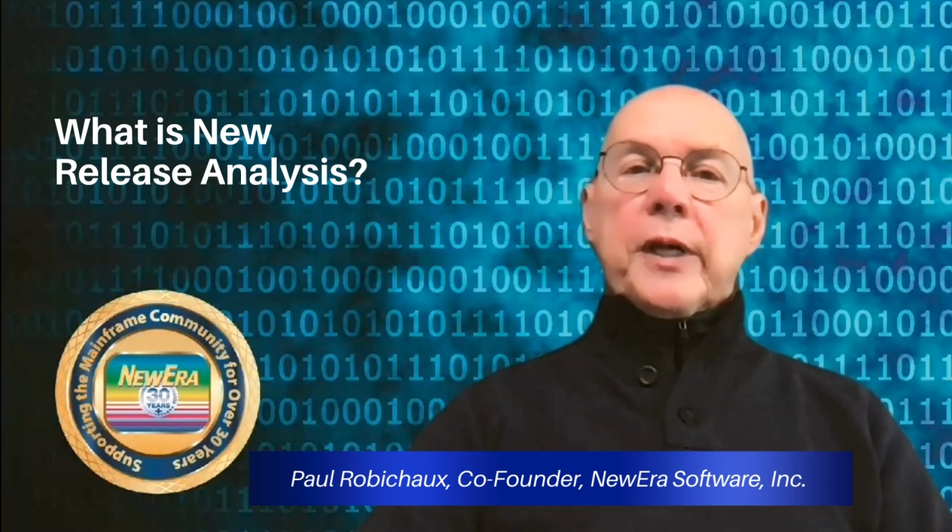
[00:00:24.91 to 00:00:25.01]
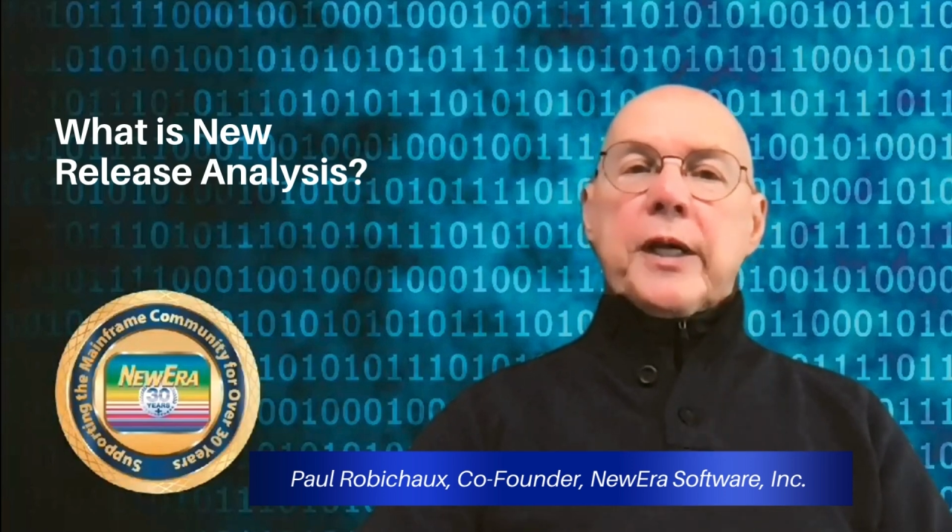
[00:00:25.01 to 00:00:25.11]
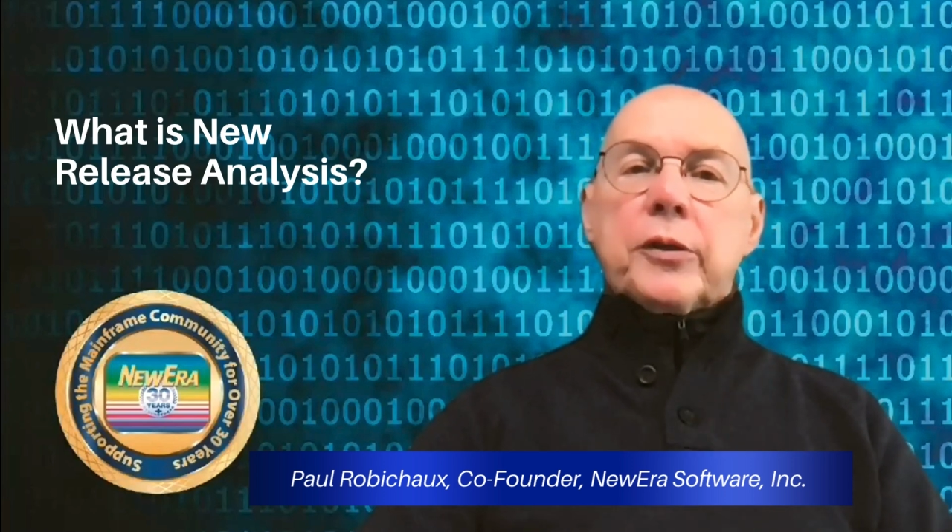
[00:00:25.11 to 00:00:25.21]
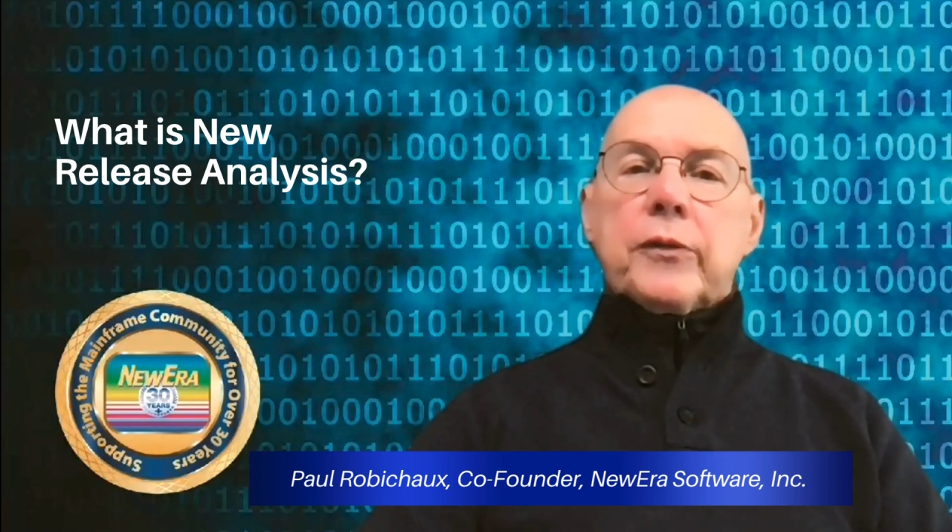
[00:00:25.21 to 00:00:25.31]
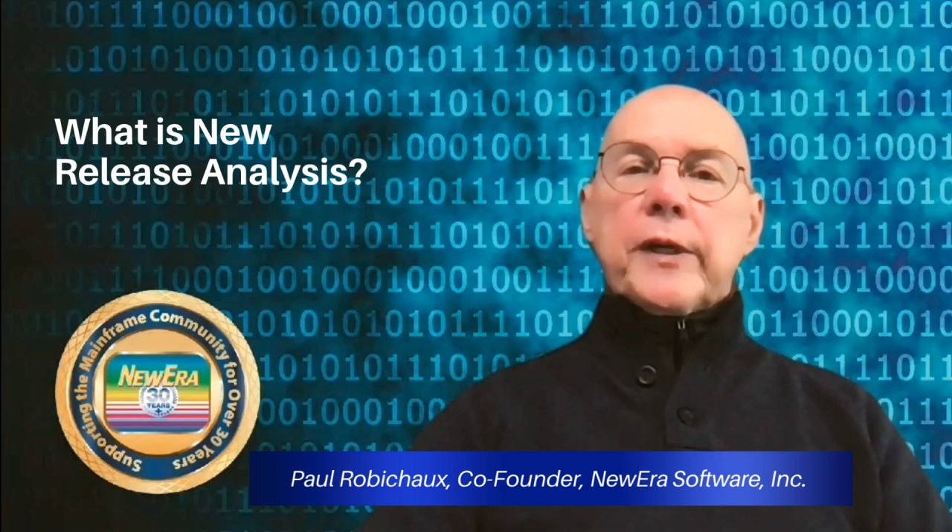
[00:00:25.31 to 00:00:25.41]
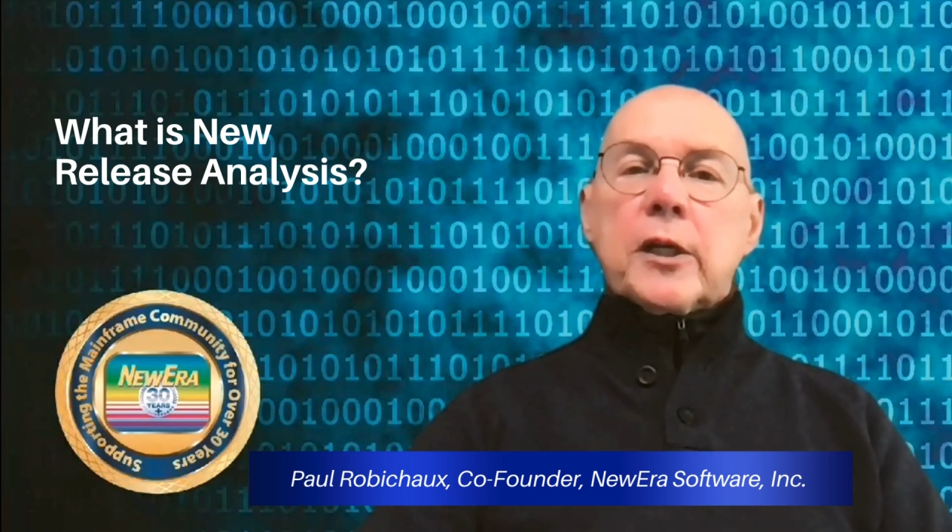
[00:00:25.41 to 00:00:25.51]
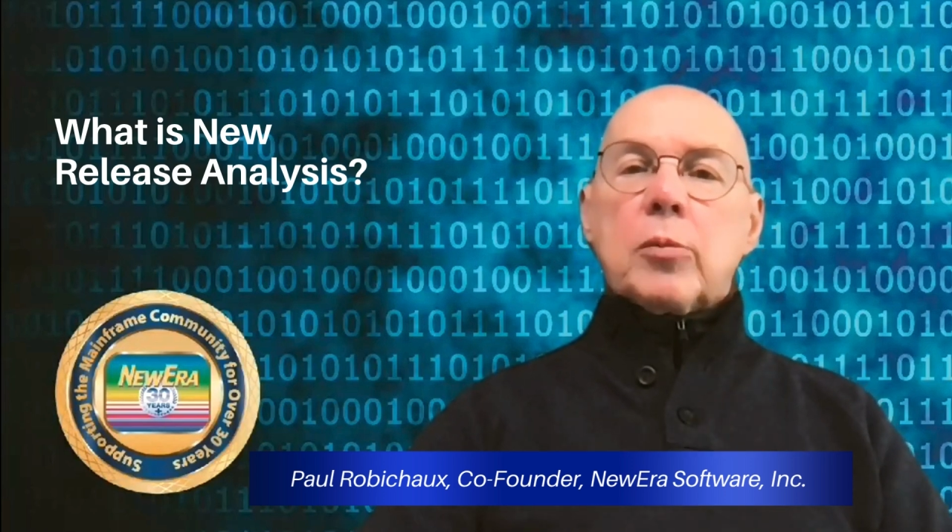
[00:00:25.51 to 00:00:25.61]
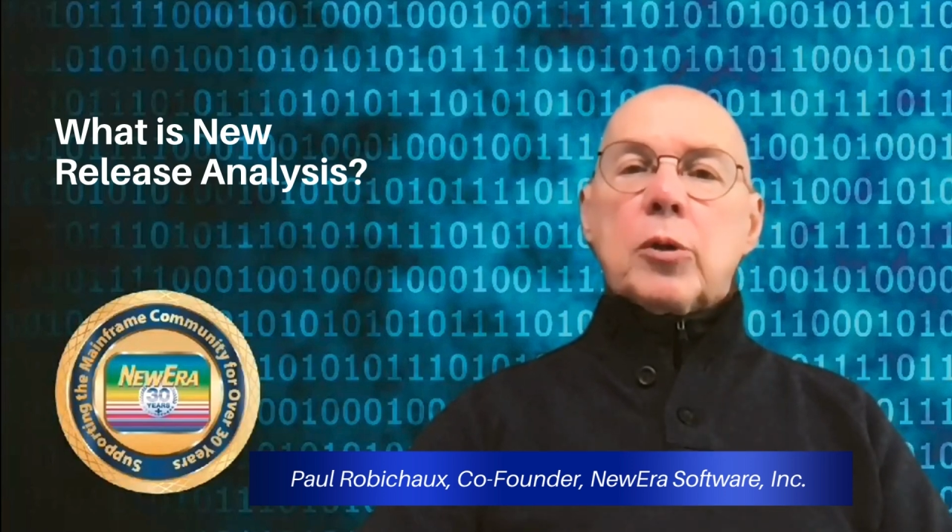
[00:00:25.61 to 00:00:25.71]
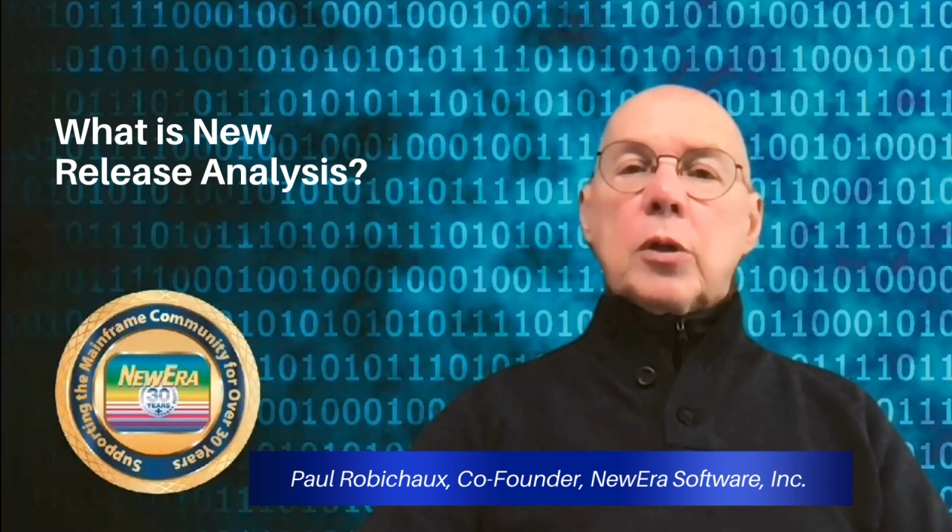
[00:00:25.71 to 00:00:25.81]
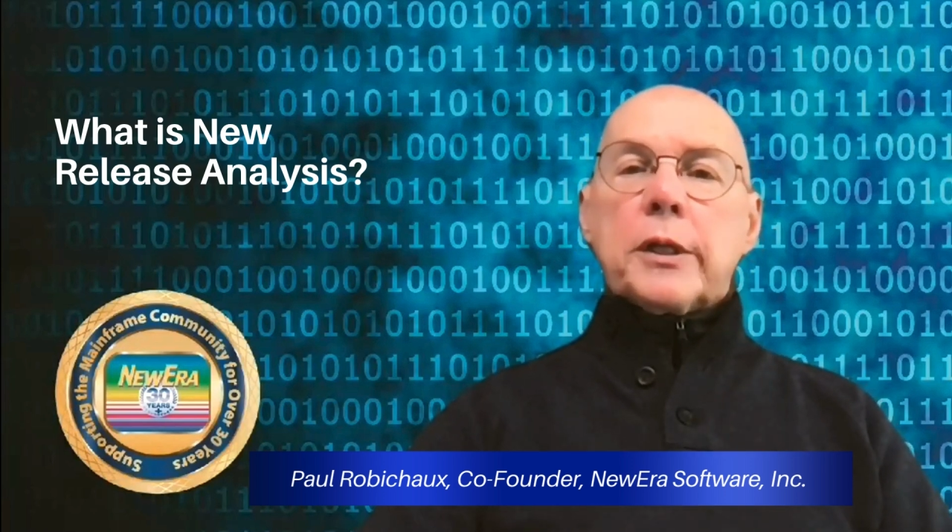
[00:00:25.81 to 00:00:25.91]
that's
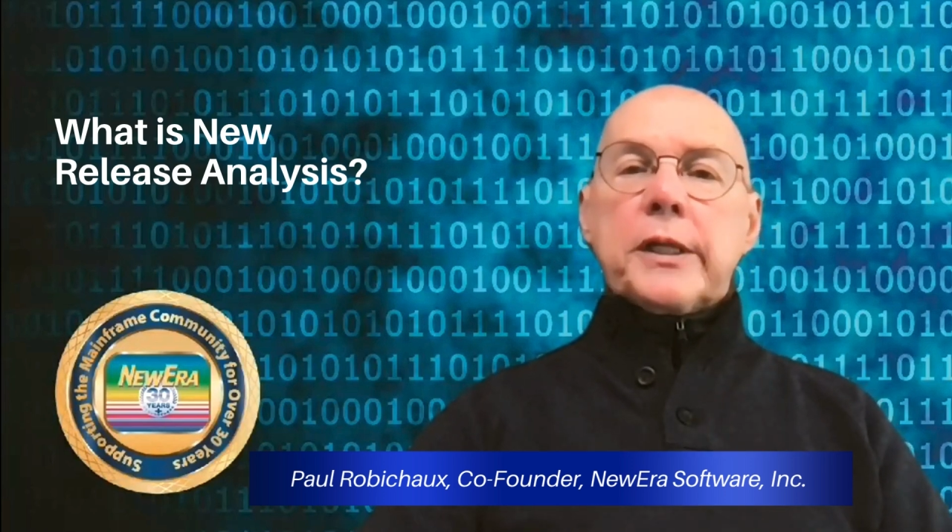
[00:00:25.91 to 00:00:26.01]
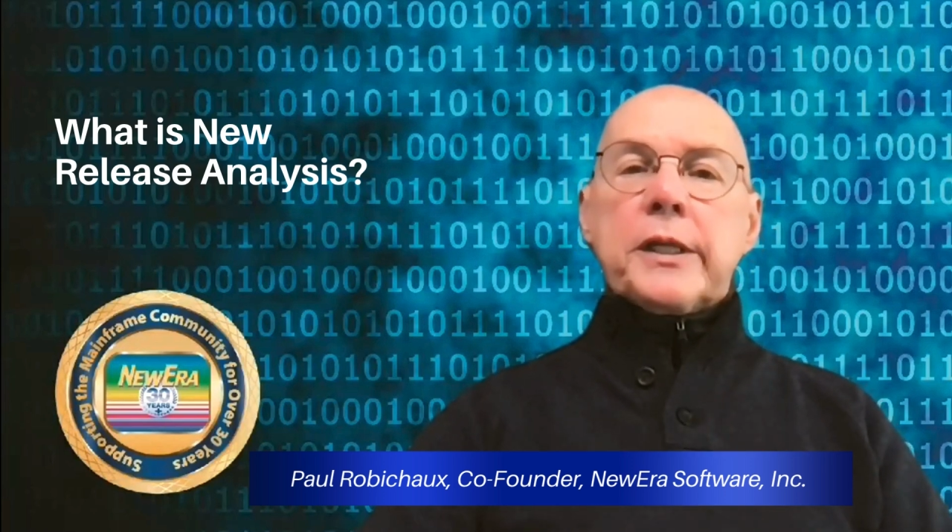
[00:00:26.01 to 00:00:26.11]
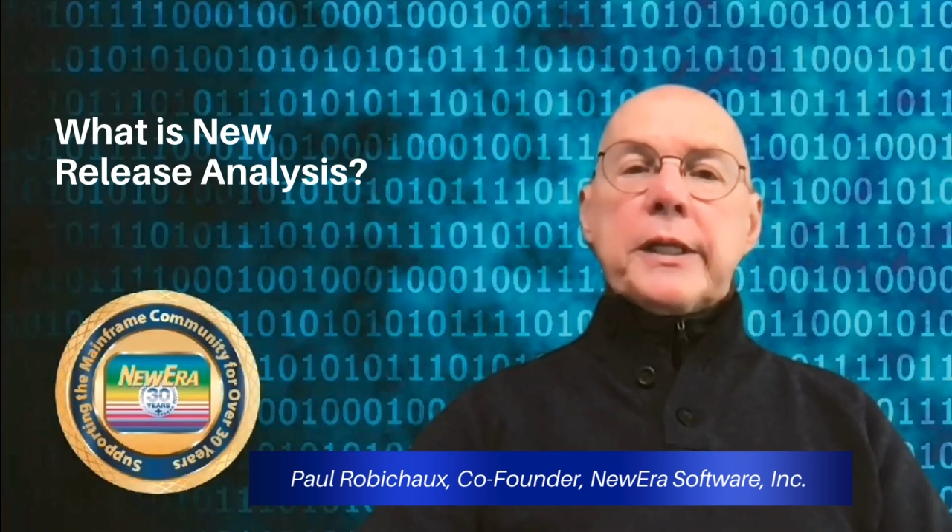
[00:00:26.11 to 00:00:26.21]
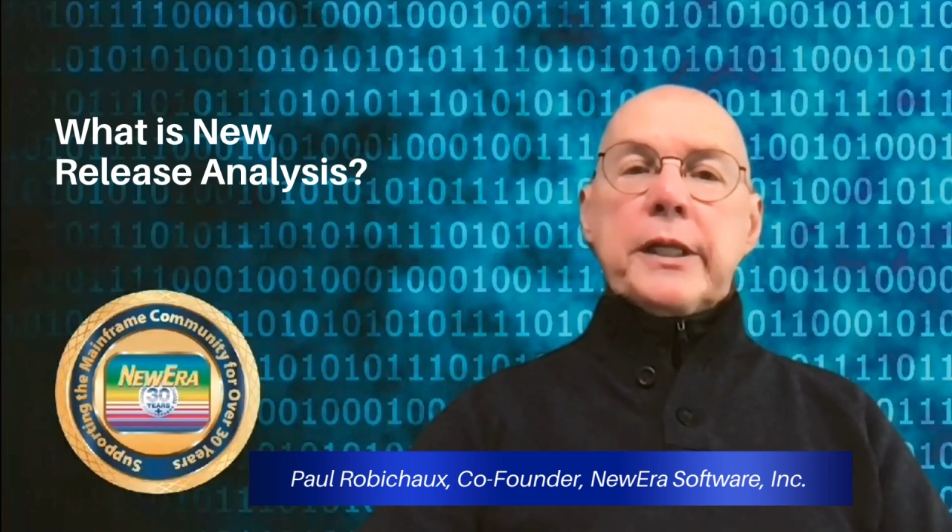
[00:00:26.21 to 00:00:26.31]
available in